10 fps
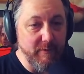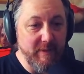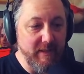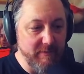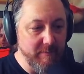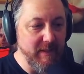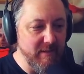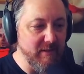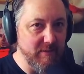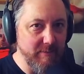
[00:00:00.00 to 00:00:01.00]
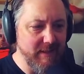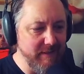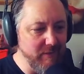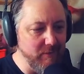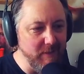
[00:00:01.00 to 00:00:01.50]
me to tell somebody that
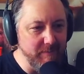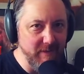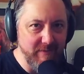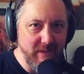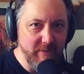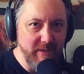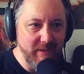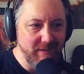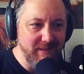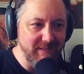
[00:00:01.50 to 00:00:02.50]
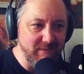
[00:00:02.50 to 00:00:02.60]
you don't remind me of anybody, that's